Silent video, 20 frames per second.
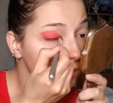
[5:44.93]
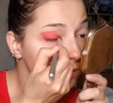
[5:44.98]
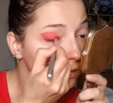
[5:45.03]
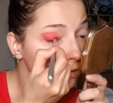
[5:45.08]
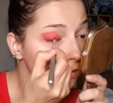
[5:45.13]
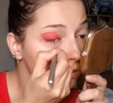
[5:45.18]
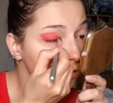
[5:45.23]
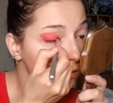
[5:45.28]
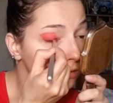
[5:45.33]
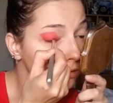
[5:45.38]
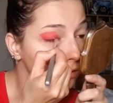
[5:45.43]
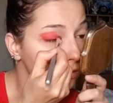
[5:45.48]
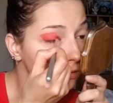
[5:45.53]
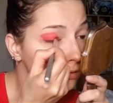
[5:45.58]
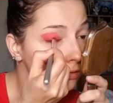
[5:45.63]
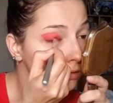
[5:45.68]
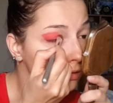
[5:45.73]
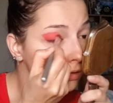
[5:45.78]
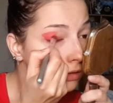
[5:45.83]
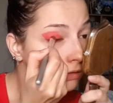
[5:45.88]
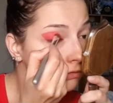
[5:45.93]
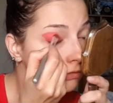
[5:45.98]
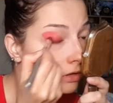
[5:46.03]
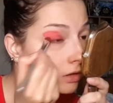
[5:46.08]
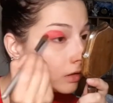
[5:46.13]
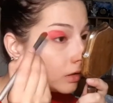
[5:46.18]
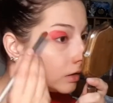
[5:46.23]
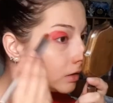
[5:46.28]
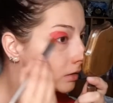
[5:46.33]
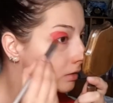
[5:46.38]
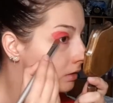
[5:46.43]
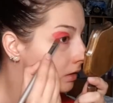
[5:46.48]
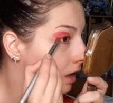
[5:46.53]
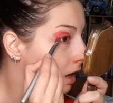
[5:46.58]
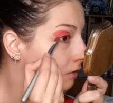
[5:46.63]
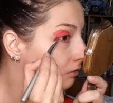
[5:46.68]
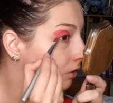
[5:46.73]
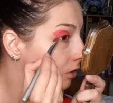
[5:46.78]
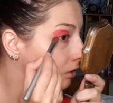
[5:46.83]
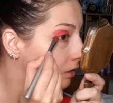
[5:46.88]
here and everything's
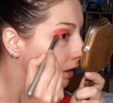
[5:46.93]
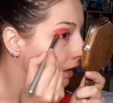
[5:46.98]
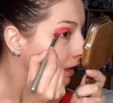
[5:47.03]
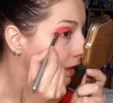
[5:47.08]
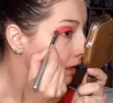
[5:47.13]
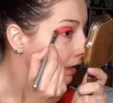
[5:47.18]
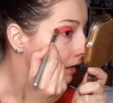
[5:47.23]
covered.